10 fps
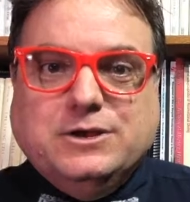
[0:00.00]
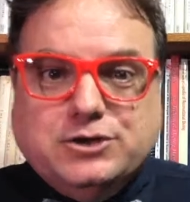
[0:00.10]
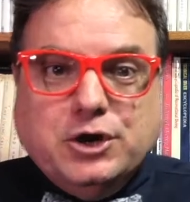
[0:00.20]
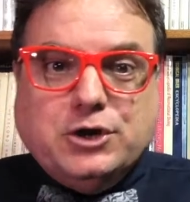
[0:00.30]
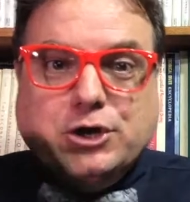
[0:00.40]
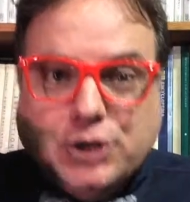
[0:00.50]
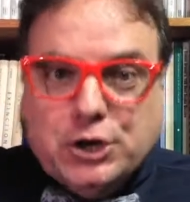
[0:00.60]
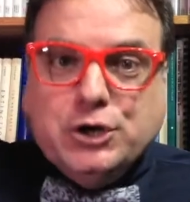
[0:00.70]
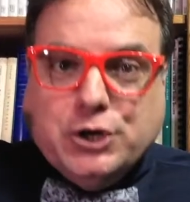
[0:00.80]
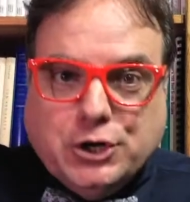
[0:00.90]
Dun, dun,
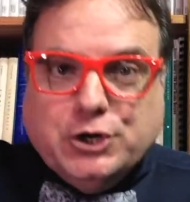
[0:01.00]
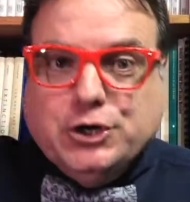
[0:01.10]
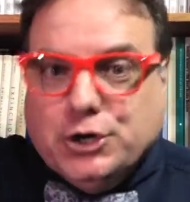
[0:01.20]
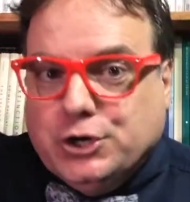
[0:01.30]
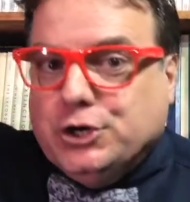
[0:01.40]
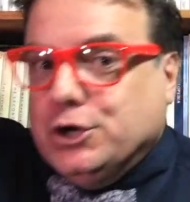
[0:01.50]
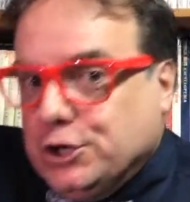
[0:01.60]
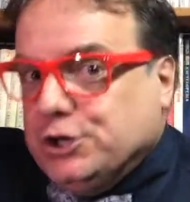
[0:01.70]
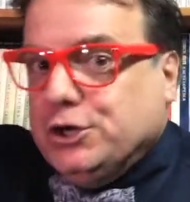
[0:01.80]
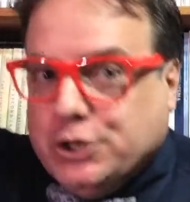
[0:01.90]
dun, dun, dun,
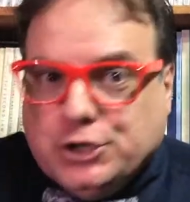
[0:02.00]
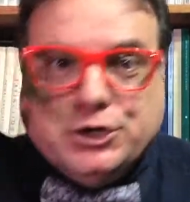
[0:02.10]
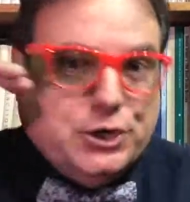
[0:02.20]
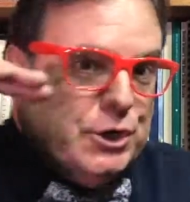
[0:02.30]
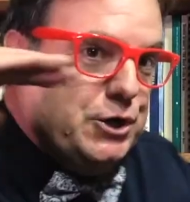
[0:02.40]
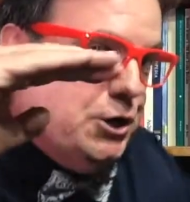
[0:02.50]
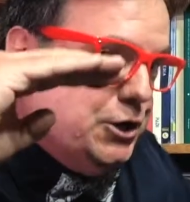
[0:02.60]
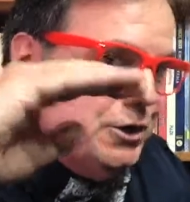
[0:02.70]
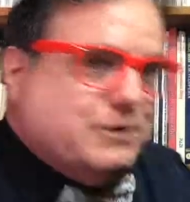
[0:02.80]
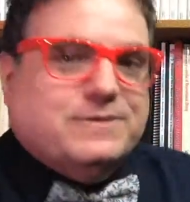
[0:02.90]
dun, dun, dun, dun,
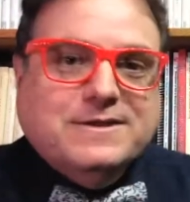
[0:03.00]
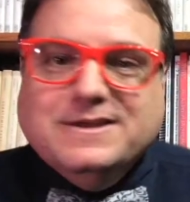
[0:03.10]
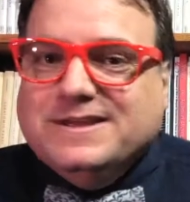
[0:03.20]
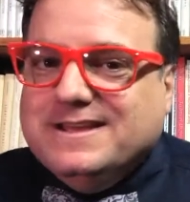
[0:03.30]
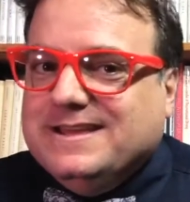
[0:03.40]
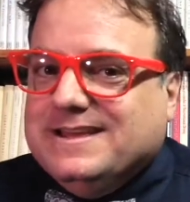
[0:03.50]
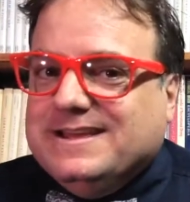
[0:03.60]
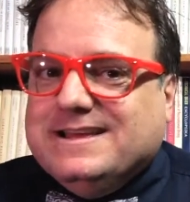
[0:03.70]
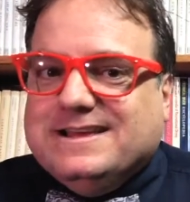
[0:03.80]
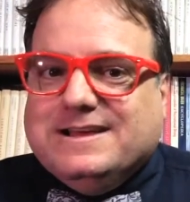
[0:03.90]
dun.
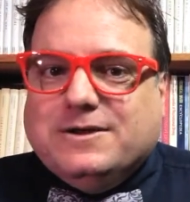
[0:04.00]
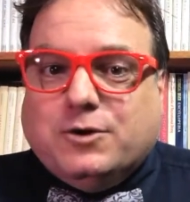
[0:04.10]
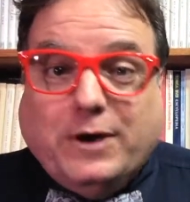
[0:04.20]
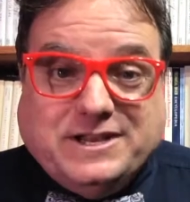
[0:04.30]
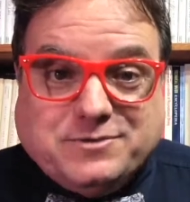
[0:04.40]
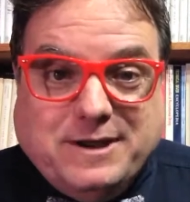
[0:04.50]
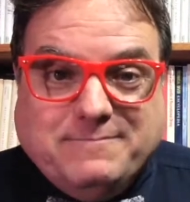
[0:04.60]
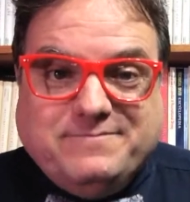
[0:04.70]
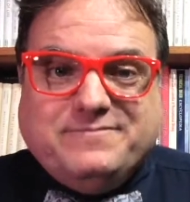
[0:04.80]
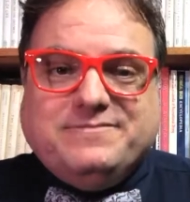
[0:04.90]
Great
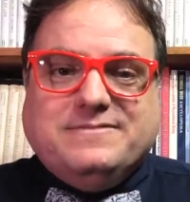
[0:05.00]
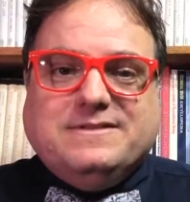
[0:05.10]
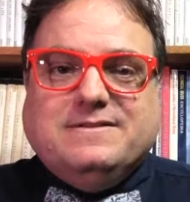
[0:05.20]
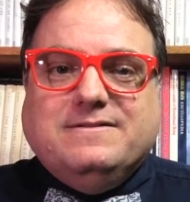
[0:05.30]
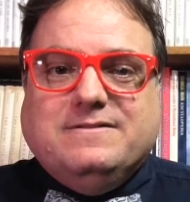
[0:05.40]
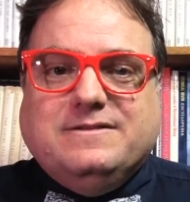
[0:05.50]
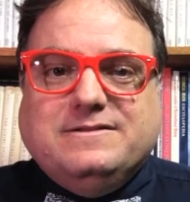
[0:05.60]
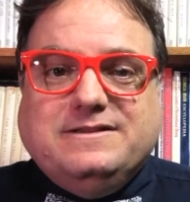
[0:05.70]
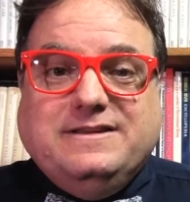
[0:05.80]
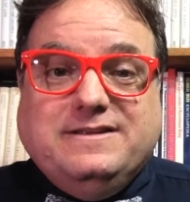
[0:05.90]
swim.
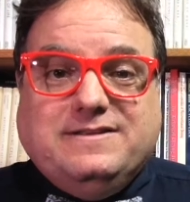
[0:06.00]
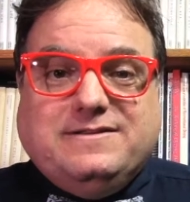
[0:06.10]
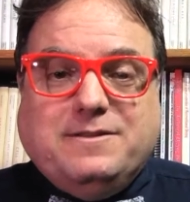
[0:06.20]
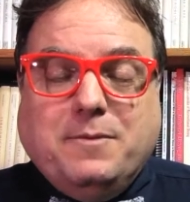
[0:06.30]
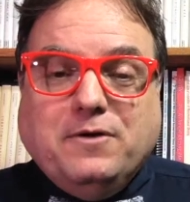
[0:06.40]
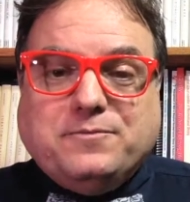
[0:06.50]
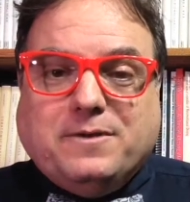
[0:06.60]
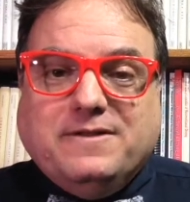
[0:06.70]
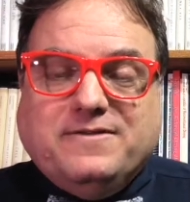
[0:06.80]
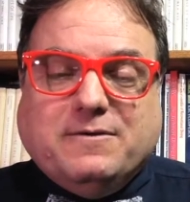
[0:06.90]
She is the most
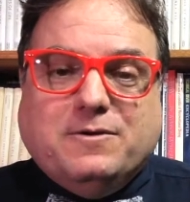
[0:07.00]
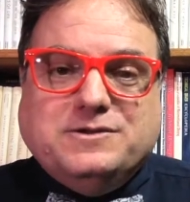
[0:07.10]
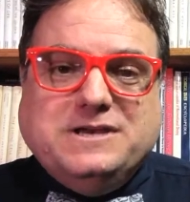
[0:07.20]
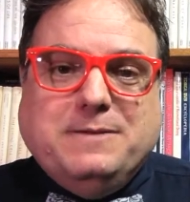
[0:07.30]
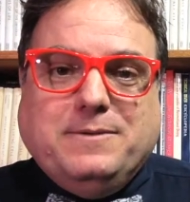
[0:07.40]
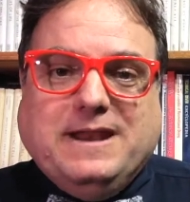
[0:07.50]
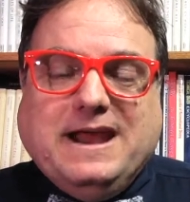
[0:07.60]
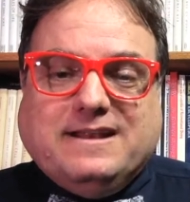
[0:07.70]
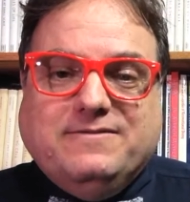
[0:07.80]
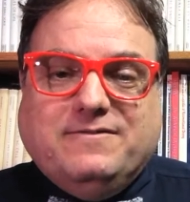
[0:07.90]
prolific world champion
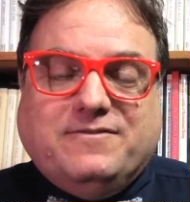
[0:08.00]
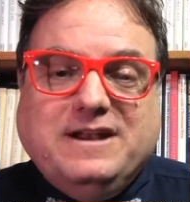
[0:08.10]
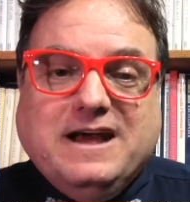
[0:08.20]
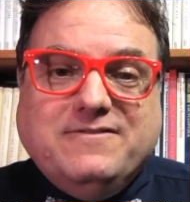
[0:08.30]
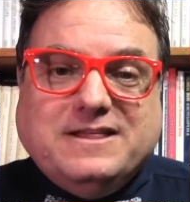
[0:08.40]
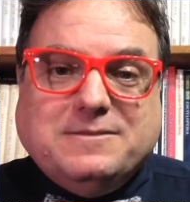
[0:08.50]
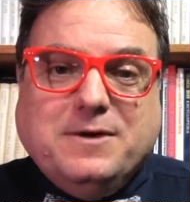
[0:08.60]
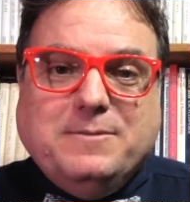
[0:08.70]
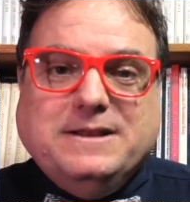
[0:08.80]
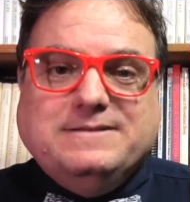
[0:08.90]
active in freediving at the
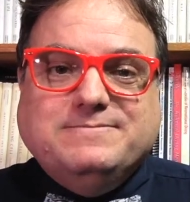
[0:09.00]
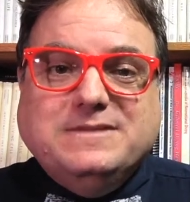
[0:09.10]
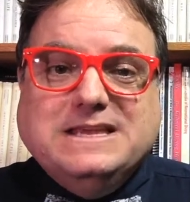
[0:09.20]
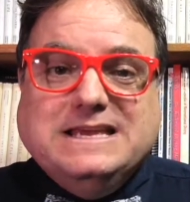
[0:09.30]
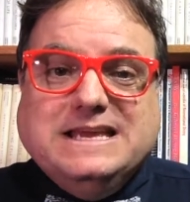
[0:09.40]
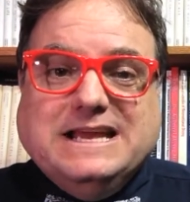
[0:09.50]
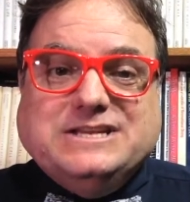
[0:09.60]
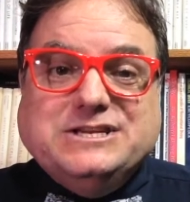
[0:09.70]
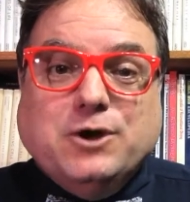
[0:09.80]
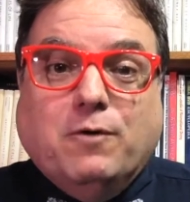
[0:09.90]
moment, and
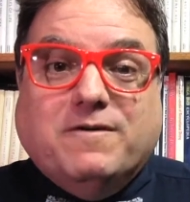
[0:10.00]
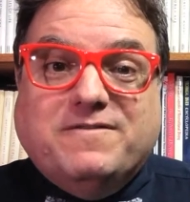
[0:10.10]
she's over